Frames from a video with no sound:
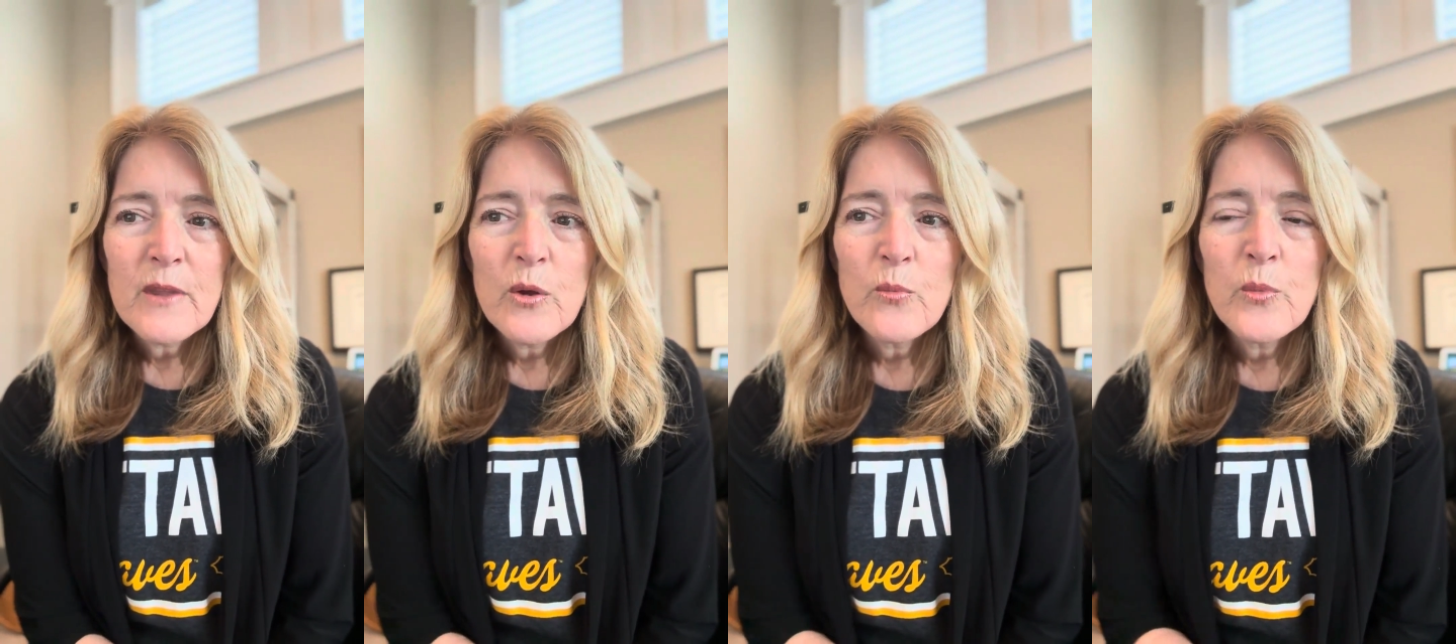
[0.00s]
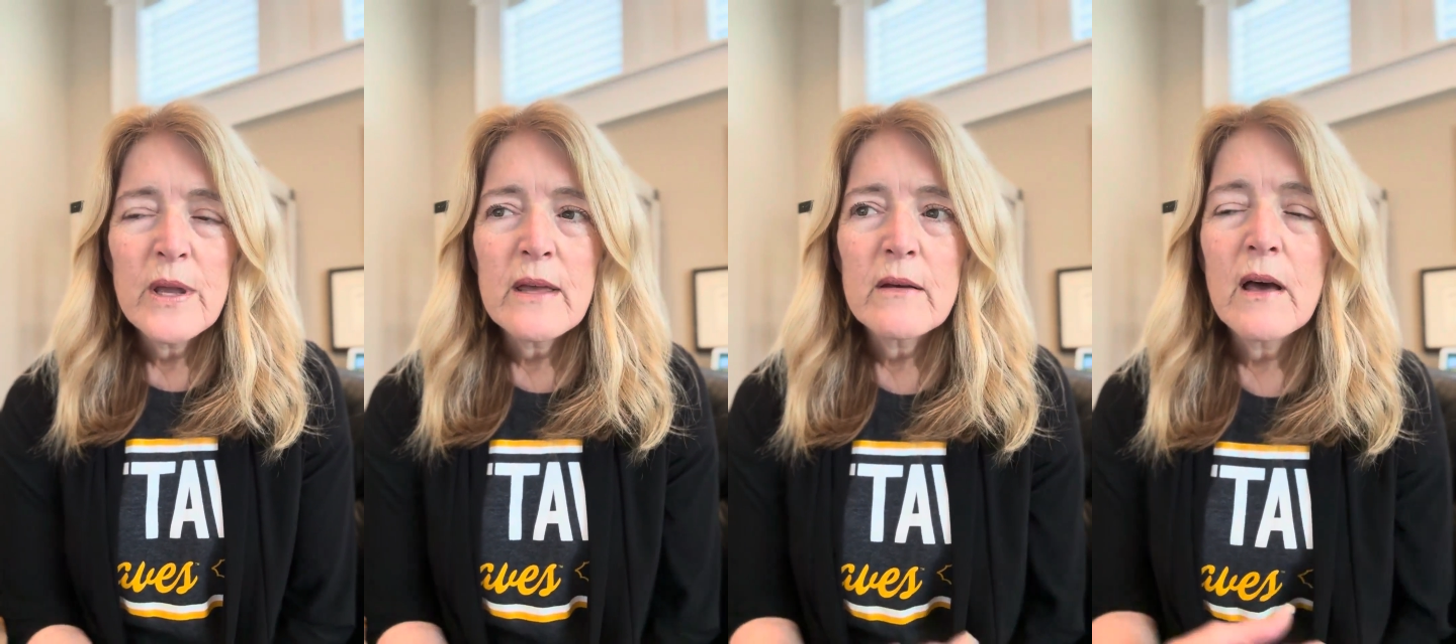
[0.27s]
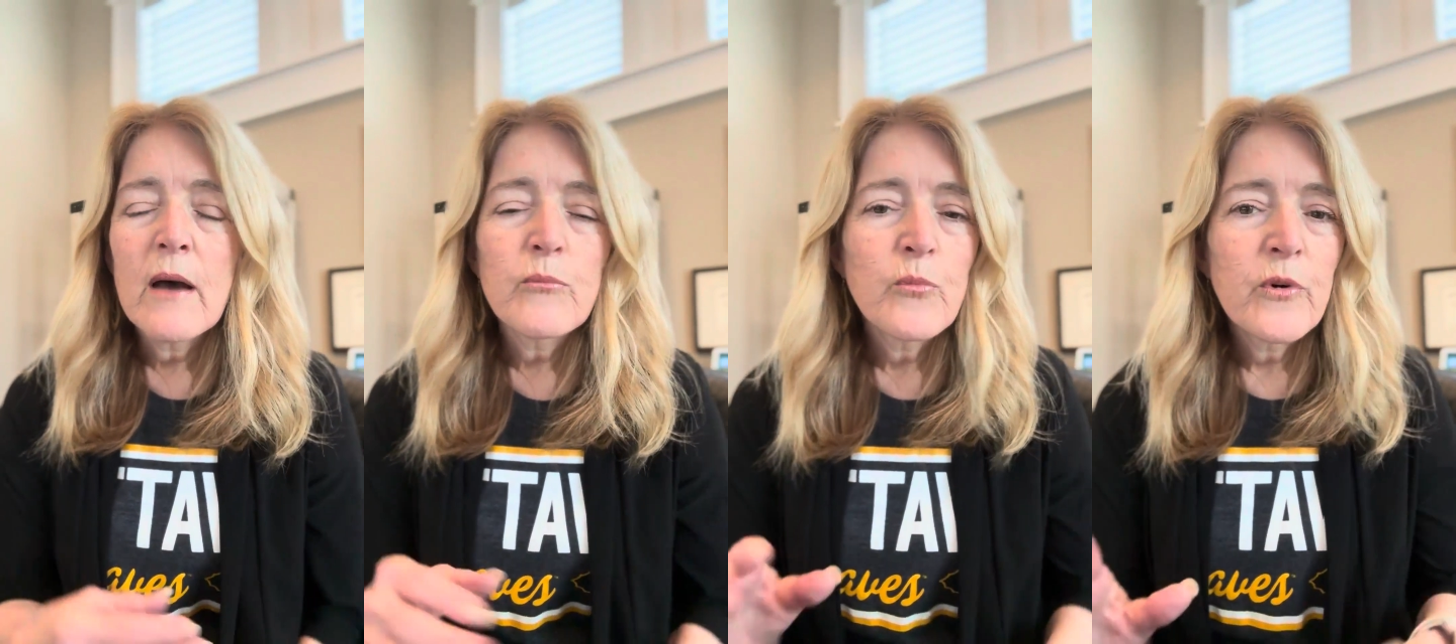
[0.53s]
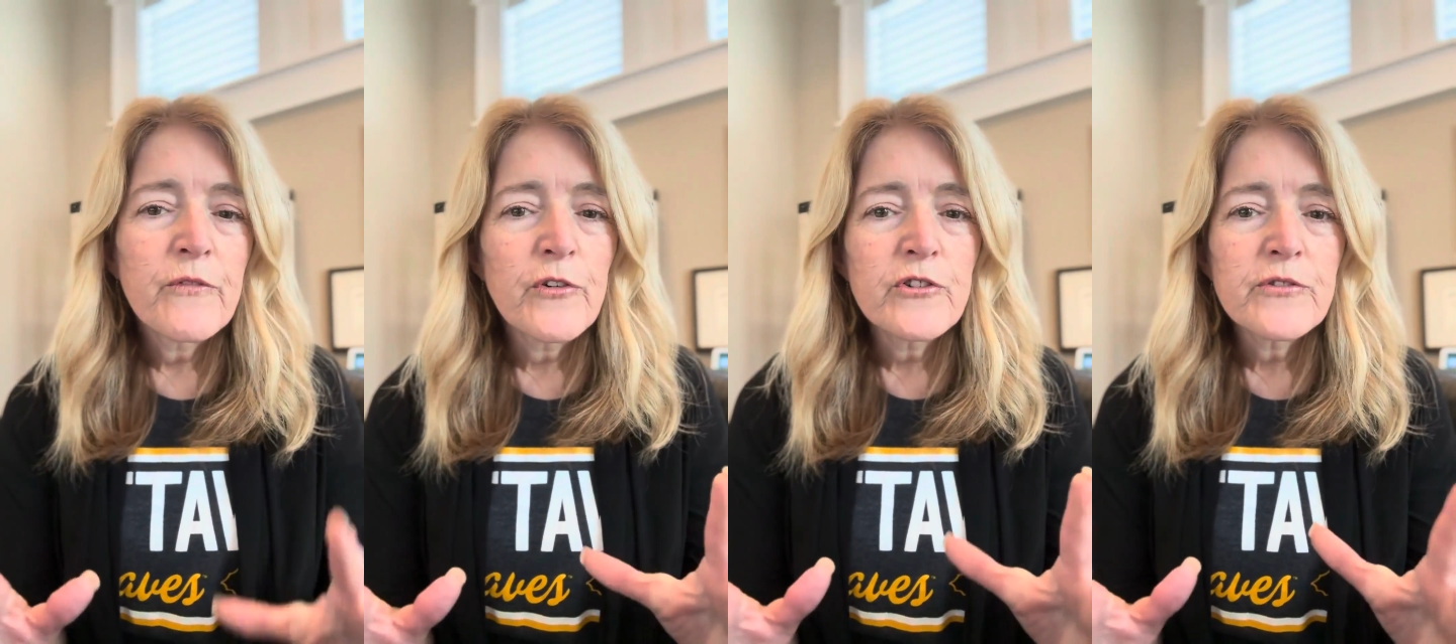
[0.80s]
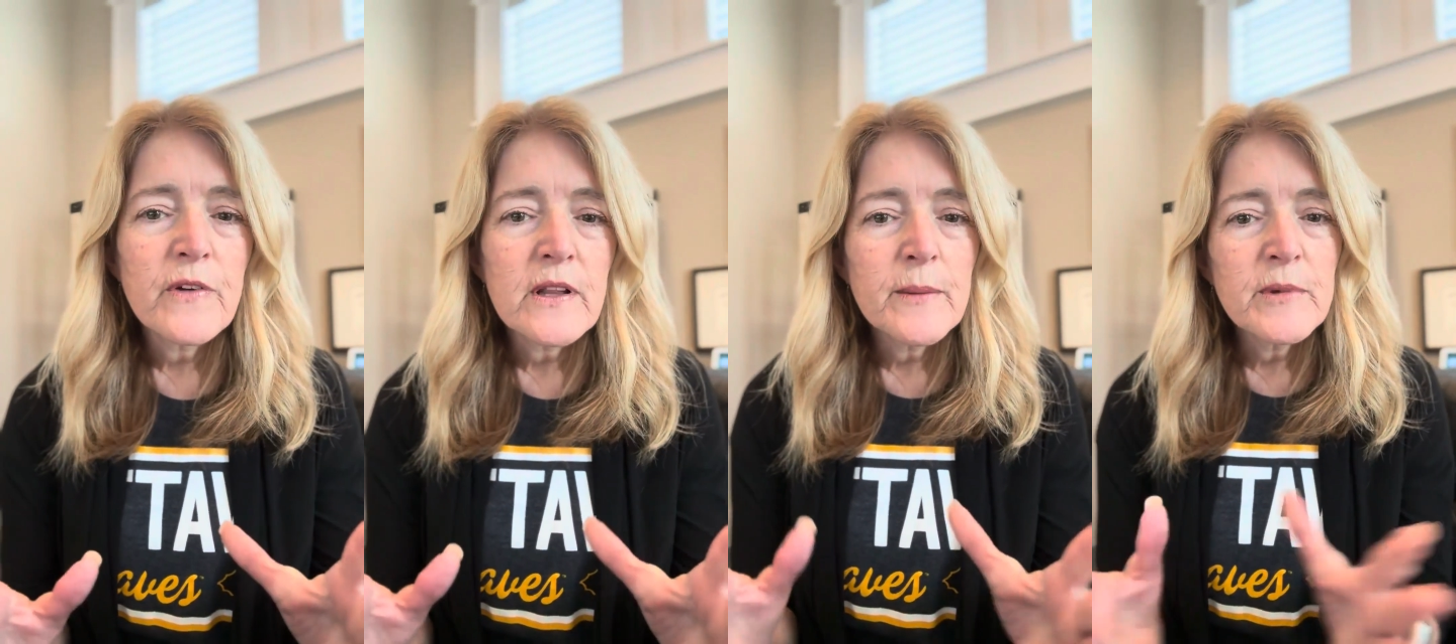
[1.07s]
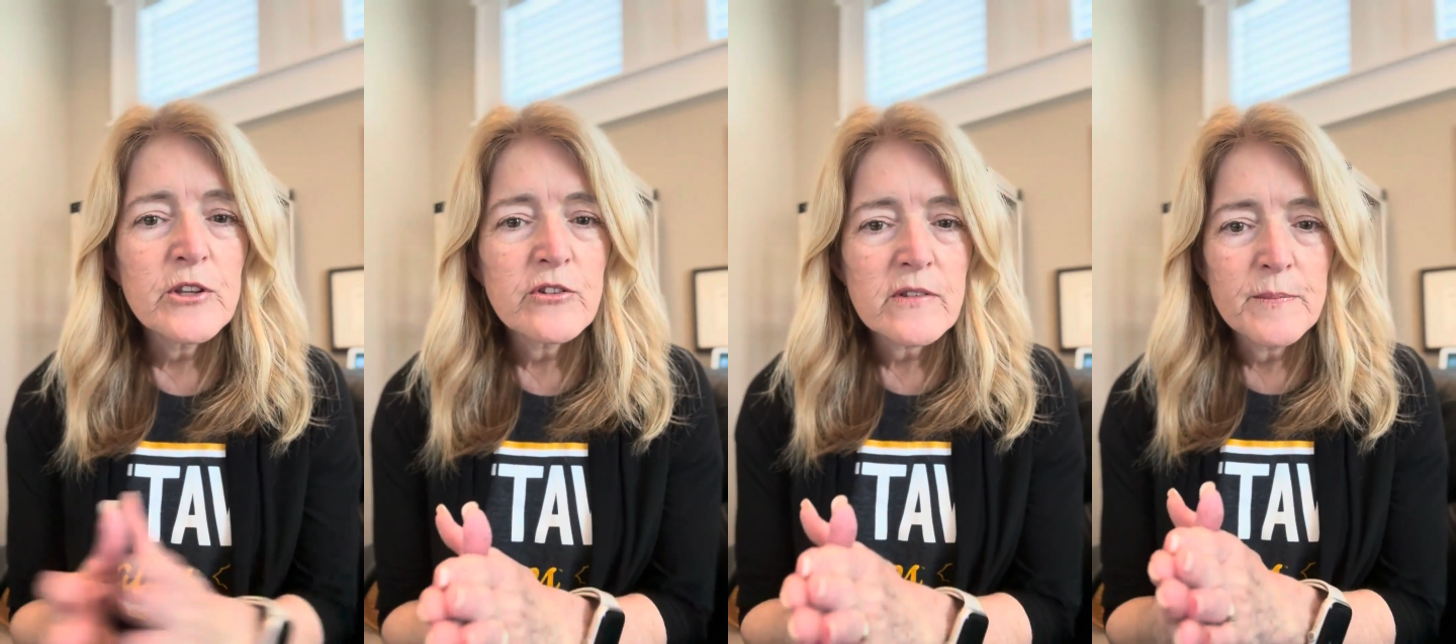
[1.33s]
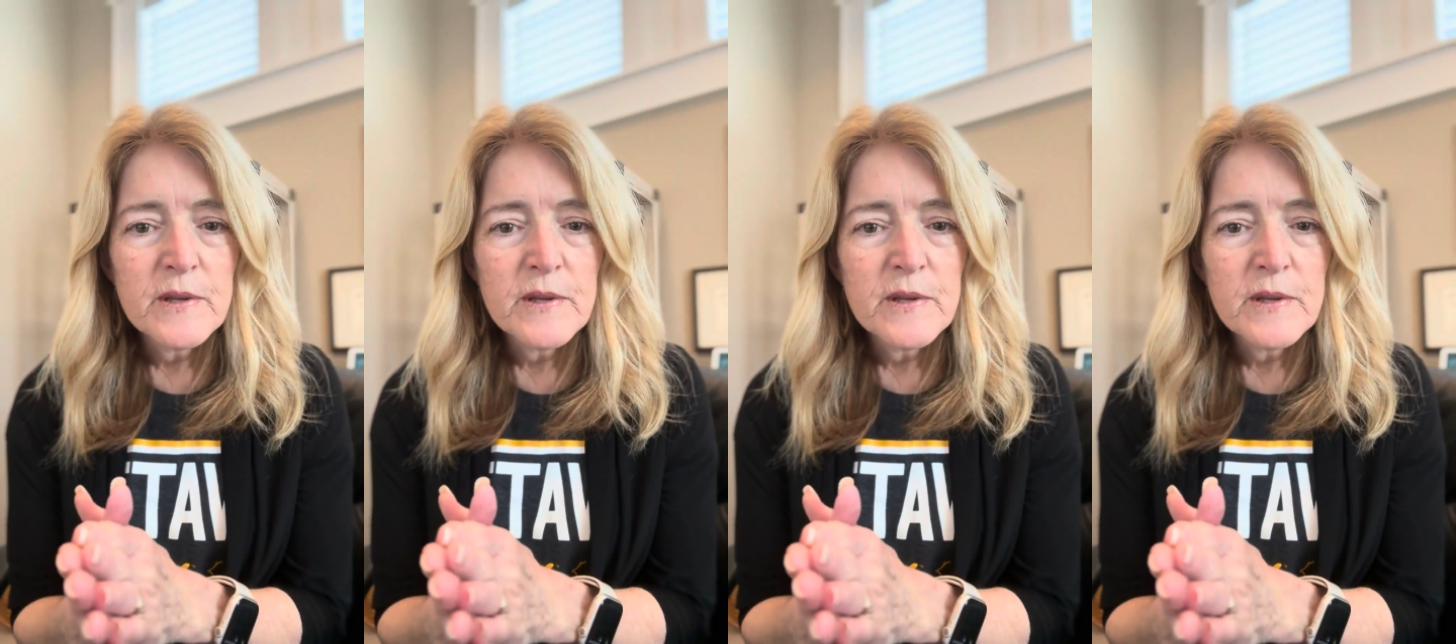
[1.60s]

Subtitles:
well, first of all, let me just